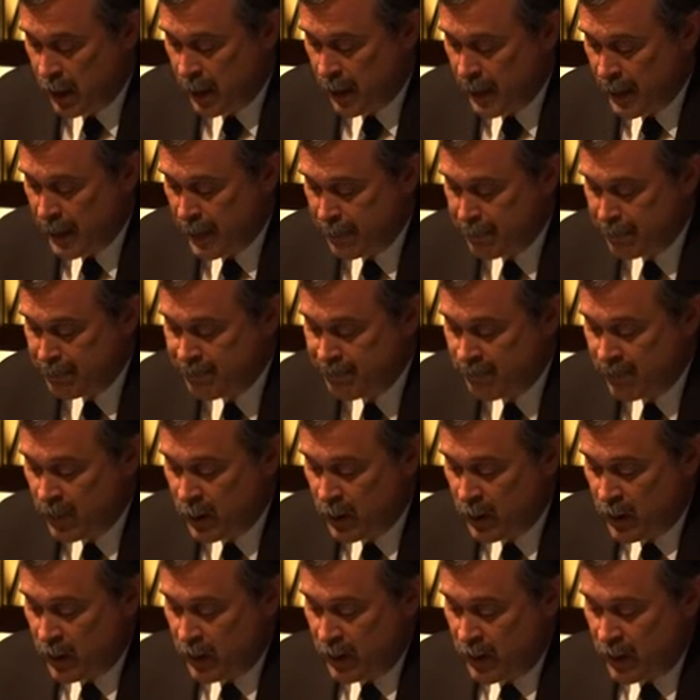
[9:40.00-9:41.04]

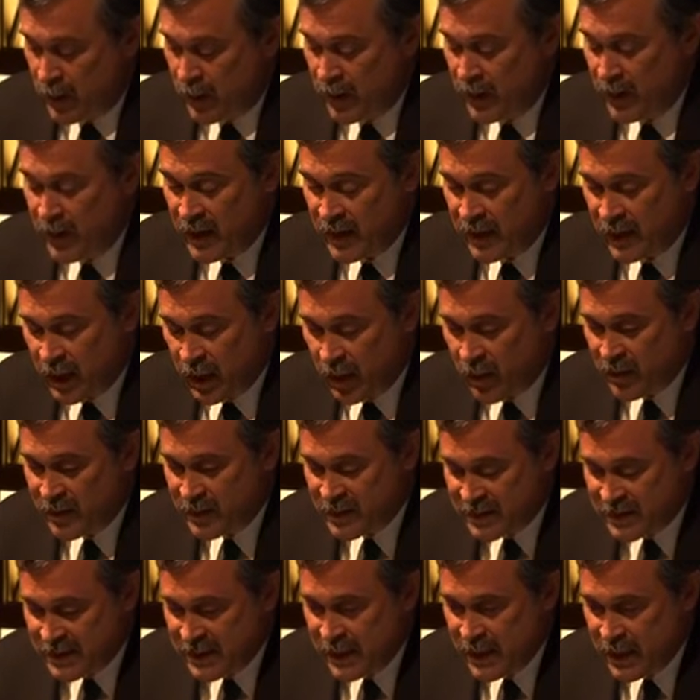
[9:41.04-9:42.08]
The
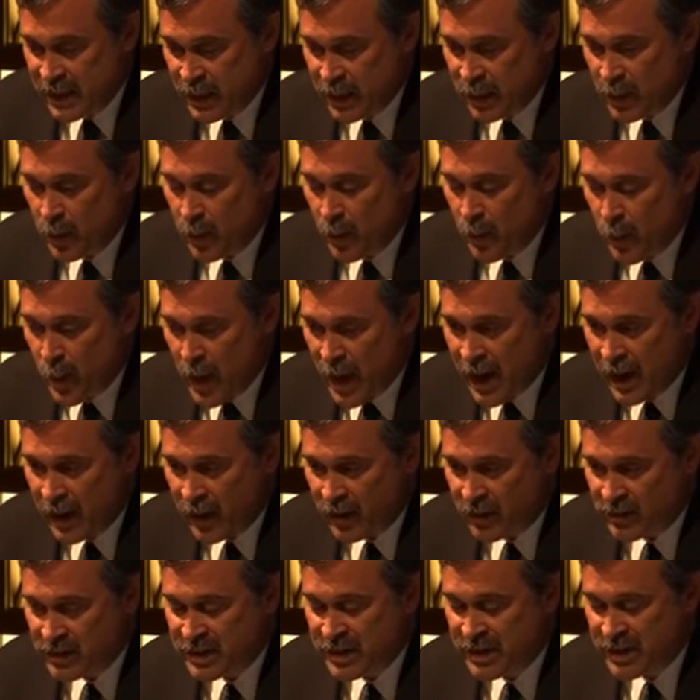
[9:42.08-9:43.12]
guarantee
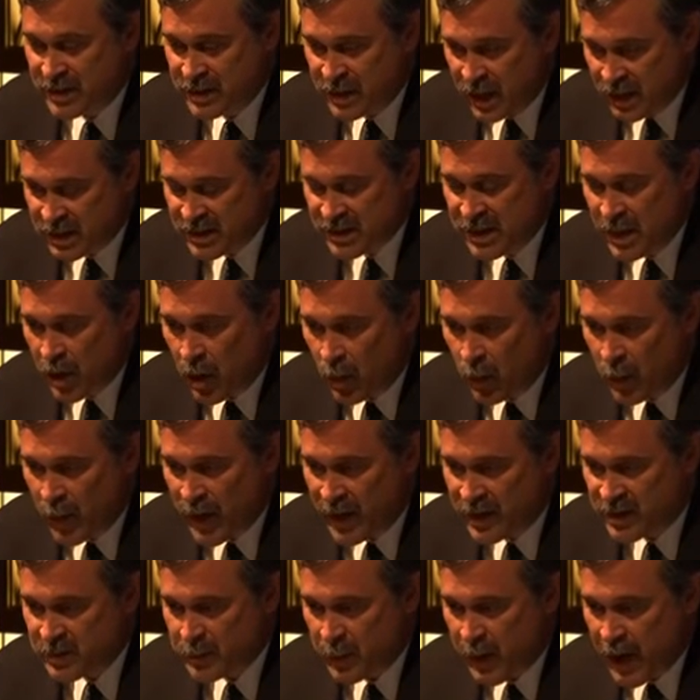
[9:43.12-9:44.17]
matters. It does help
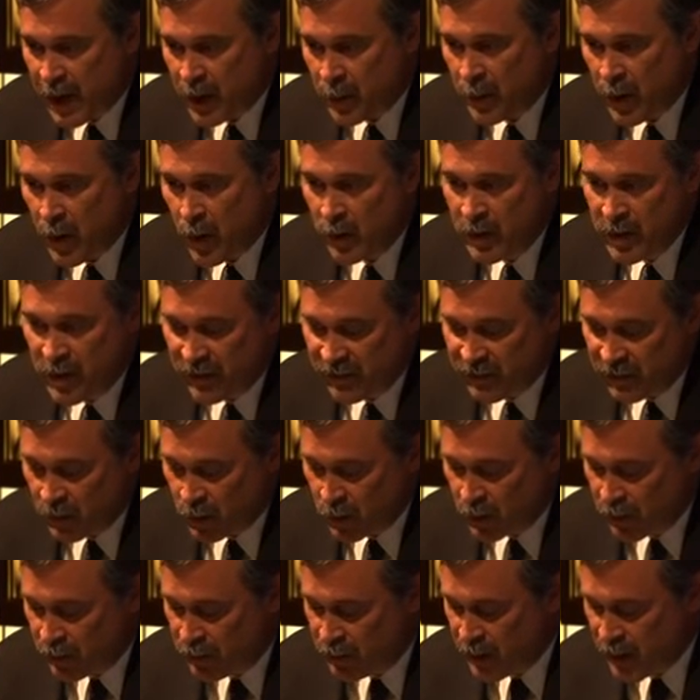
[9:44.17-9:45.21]
banks' backbone, and it's a
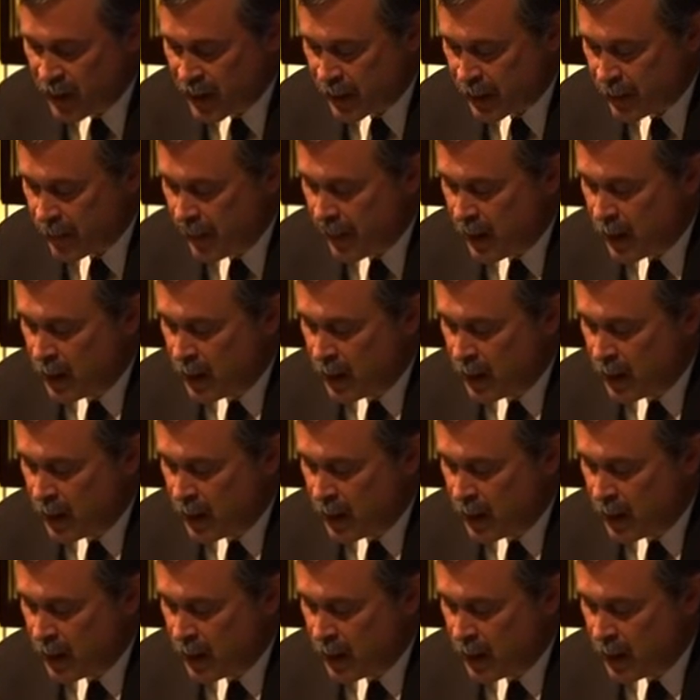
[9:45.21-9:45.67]
good thing.